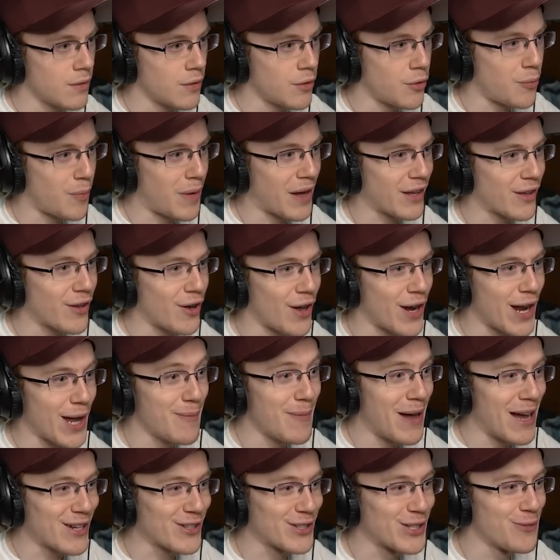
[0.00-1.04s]
Oh my god, I'm
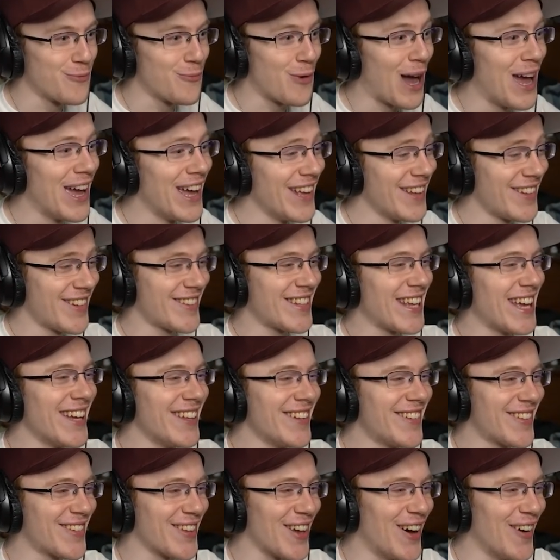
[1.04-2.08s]
actually wasting
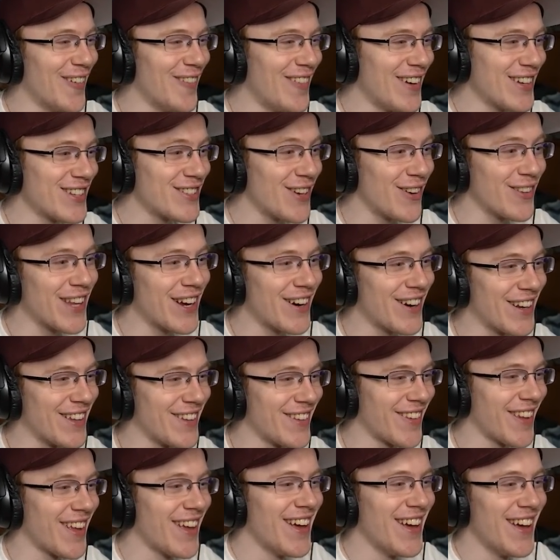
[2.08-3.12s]
so much. Oh, there it
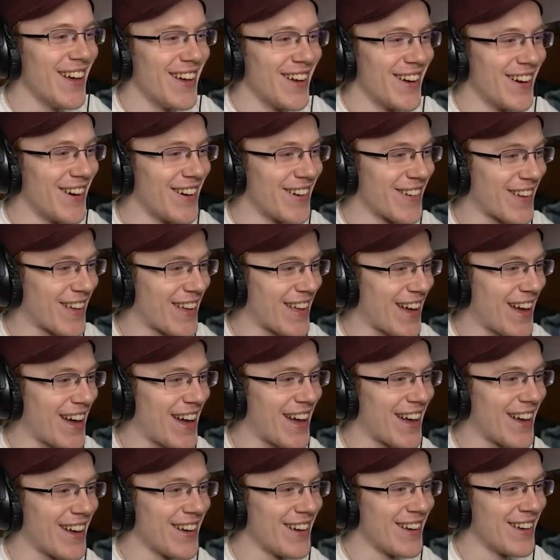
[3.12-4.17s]
is.
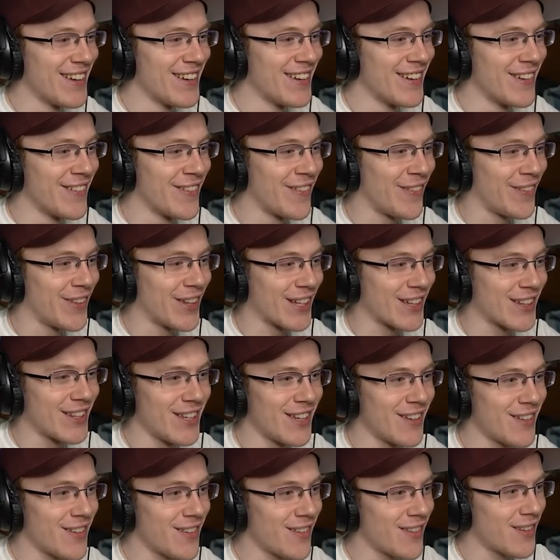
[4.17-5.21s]
Okay. Put
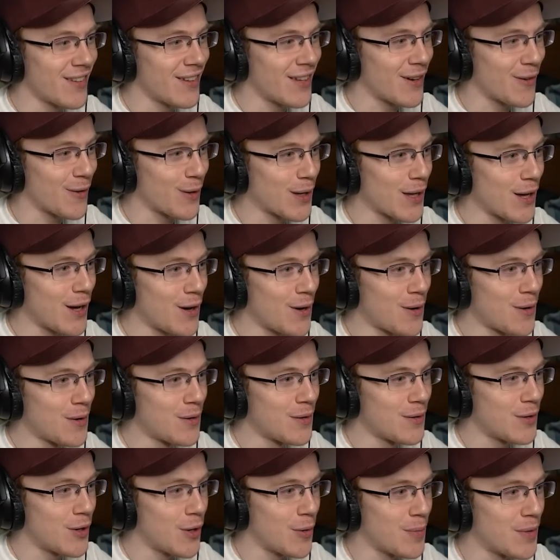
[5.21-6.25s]
this. There we go.
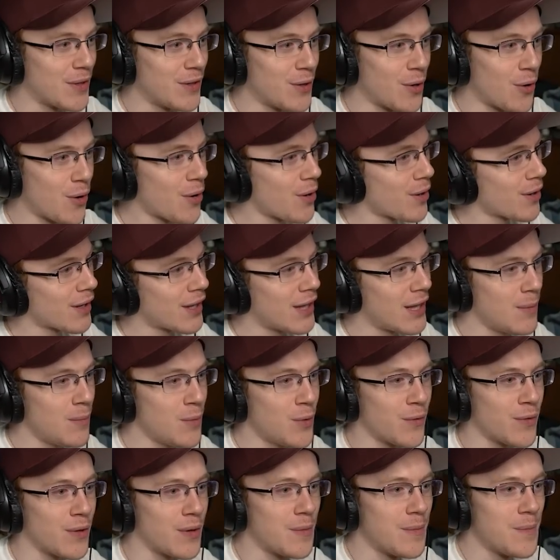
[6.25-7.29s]
Open door. Keep
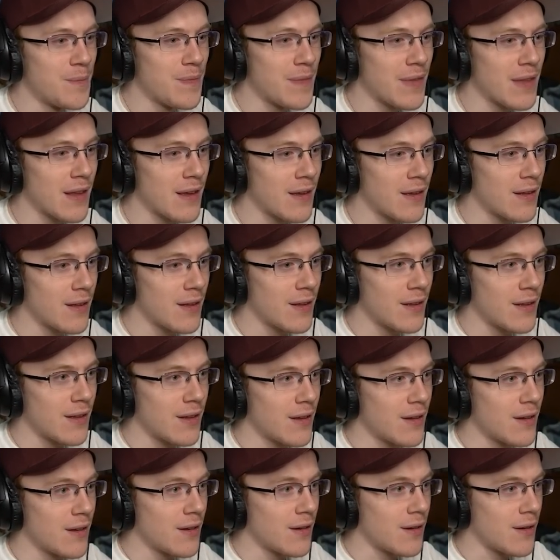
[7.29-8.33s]
moving.
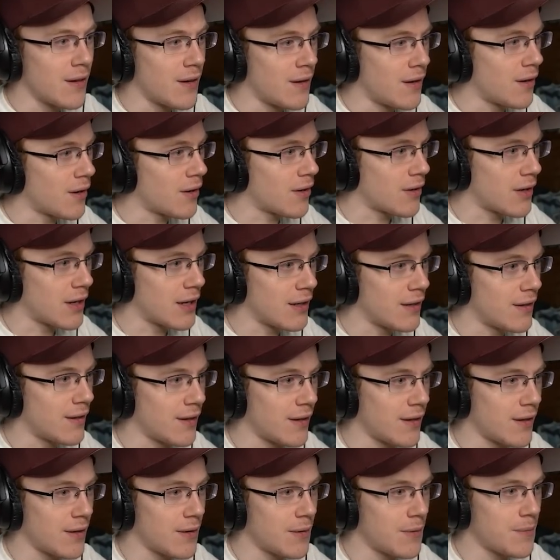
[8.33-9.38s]
All right.
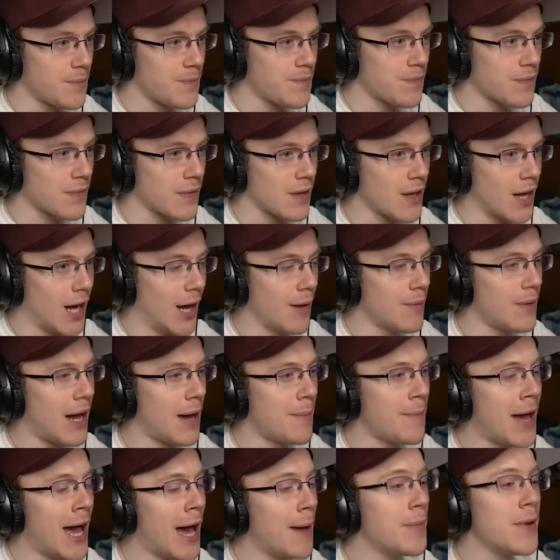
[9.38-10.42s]

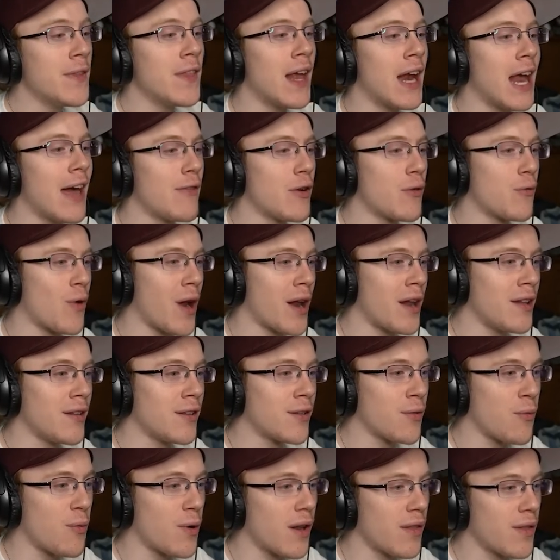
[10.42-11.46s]
I'm happy that I haven't run
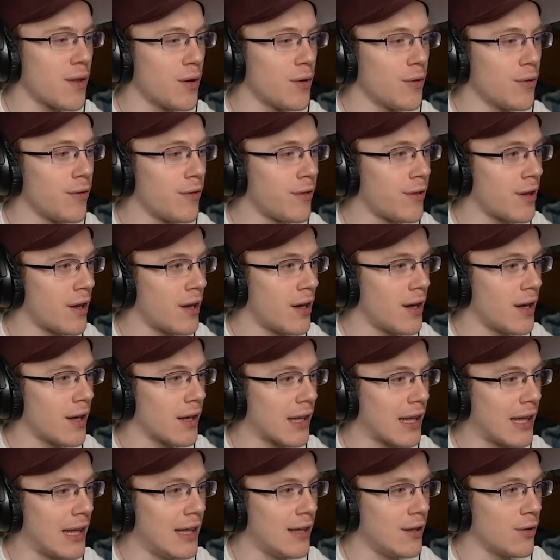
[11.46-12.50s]
into one of those
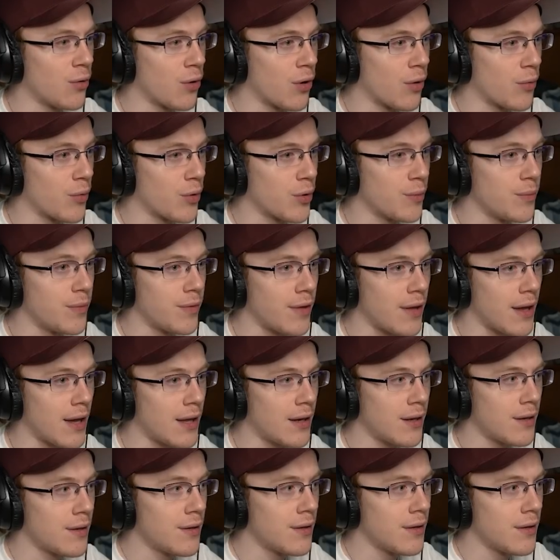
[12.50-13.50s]
key door rooms yet.